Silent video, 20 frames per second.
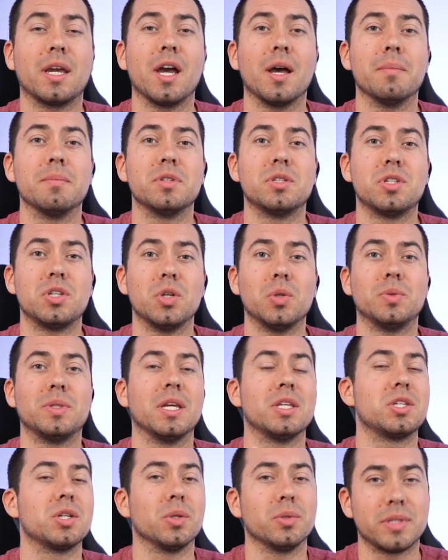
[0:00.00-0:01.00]
comes to
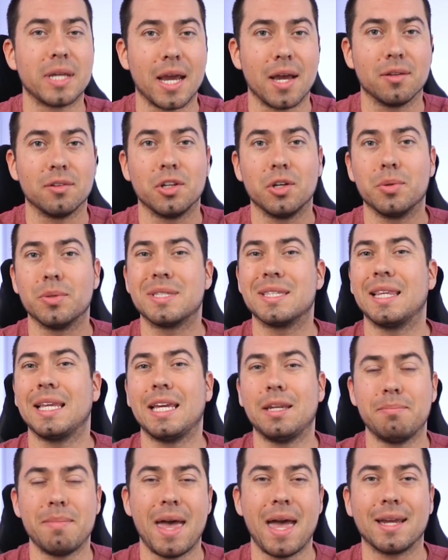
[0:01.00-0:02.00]
digital downloads,
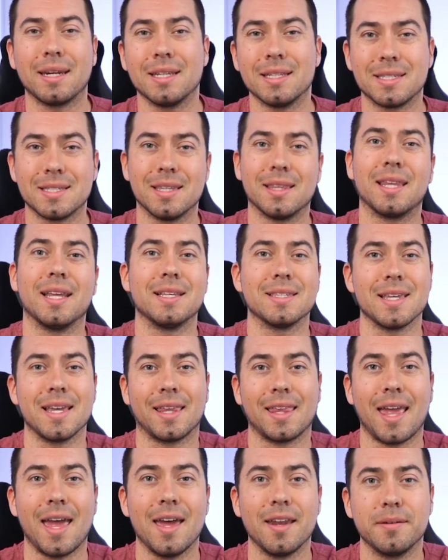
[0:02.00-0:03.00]
lead magnets, and things
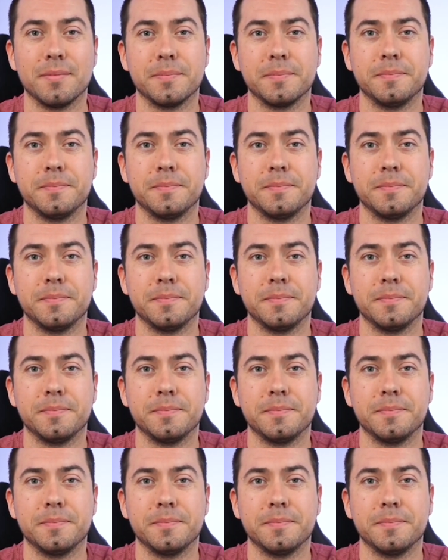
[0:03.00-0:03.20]
like that.